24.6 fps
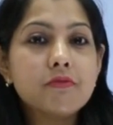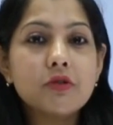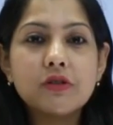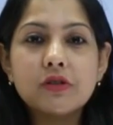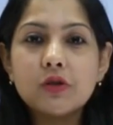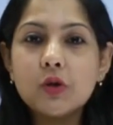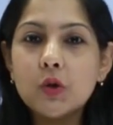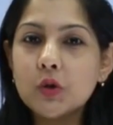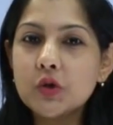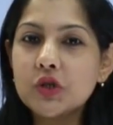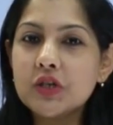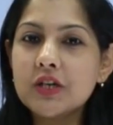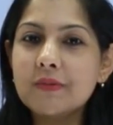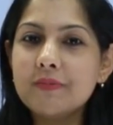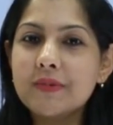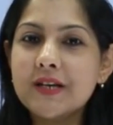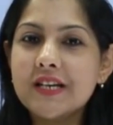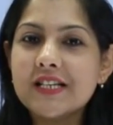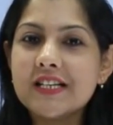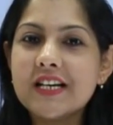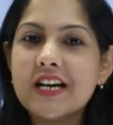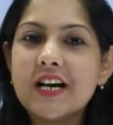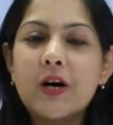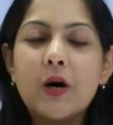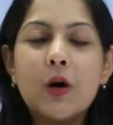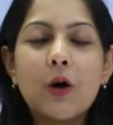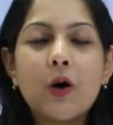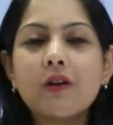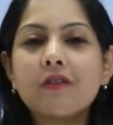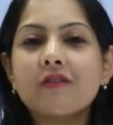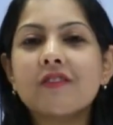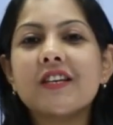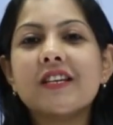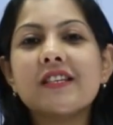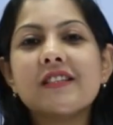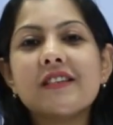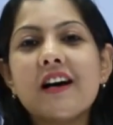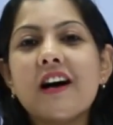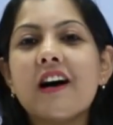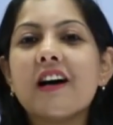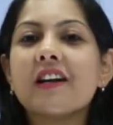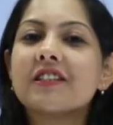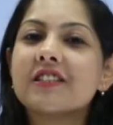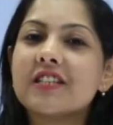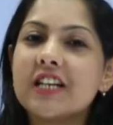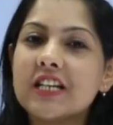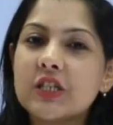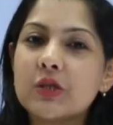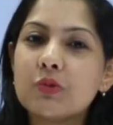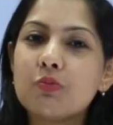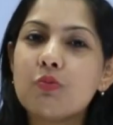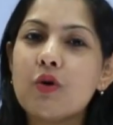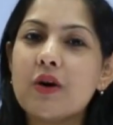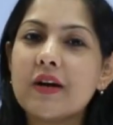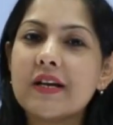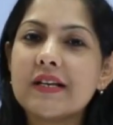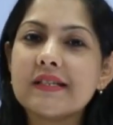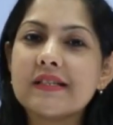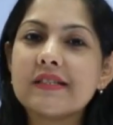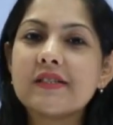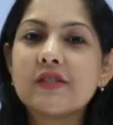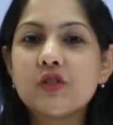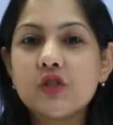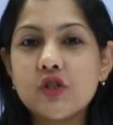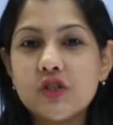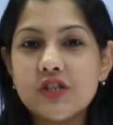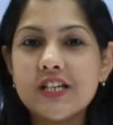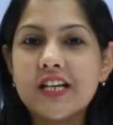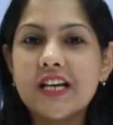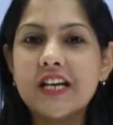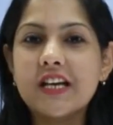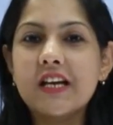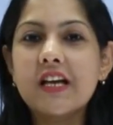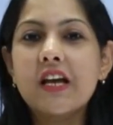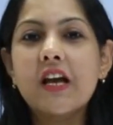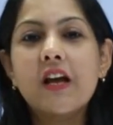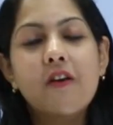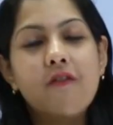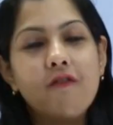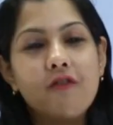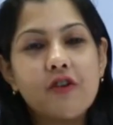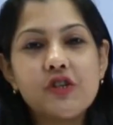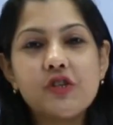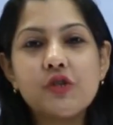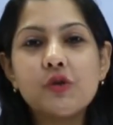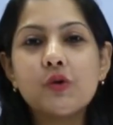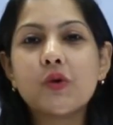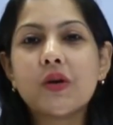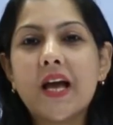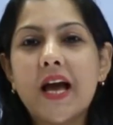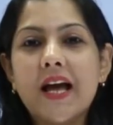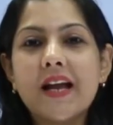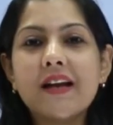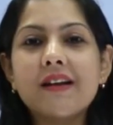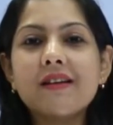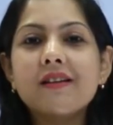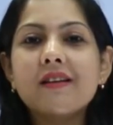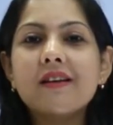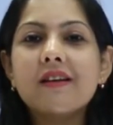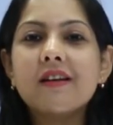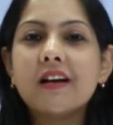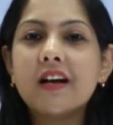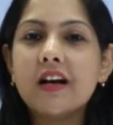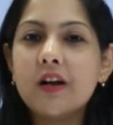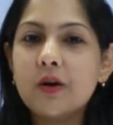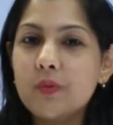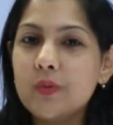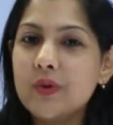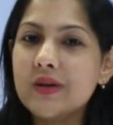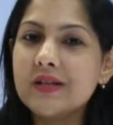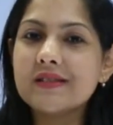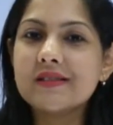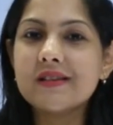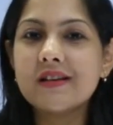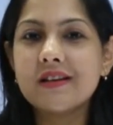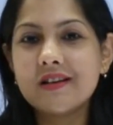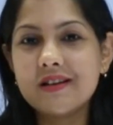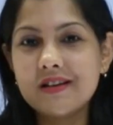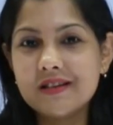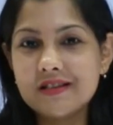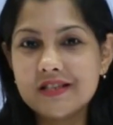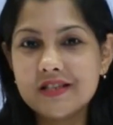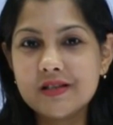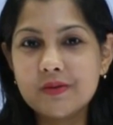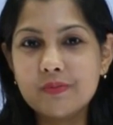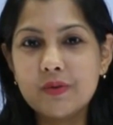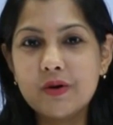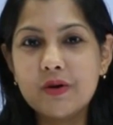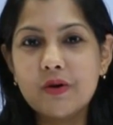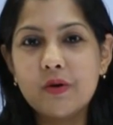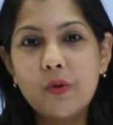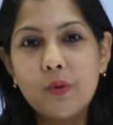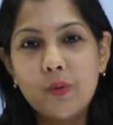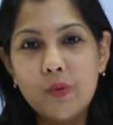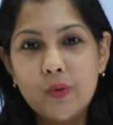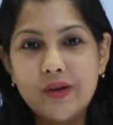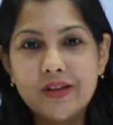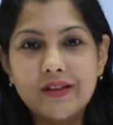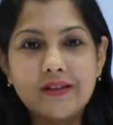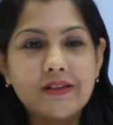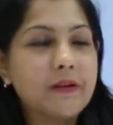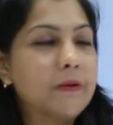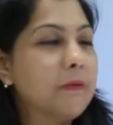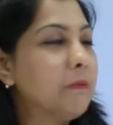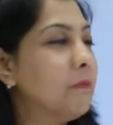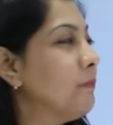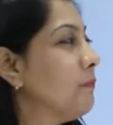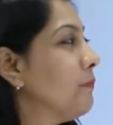social media. All of these are touch points today which you can convince a customer with.